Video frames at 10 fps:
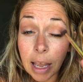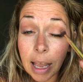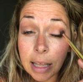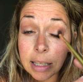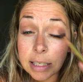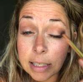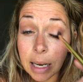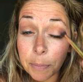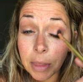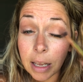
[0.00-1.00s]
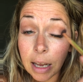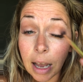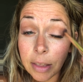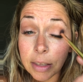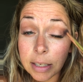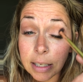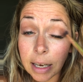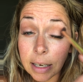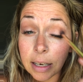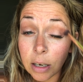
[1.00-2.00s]
And the same thing on this
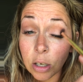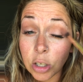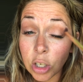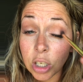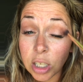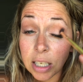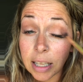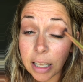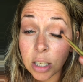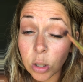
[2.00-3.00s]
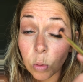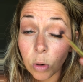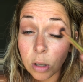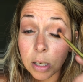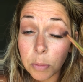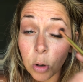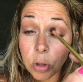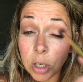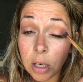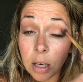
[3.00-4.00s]
side here, just in that swirling
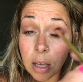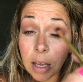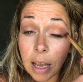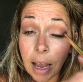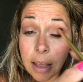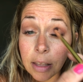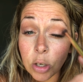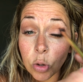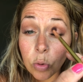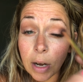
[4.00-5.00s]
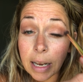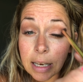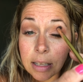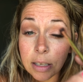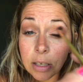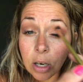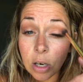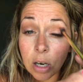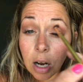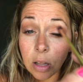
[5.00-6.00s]
motion, and then dragging the
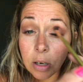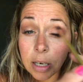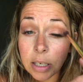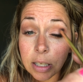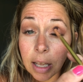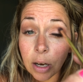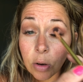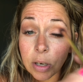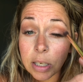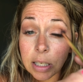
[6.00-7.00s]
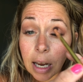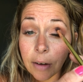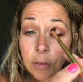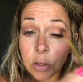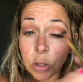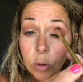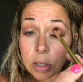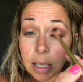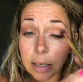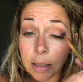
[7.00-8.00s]
darker color into that crease ever so
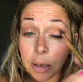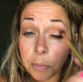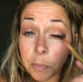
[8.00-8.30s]
slightly.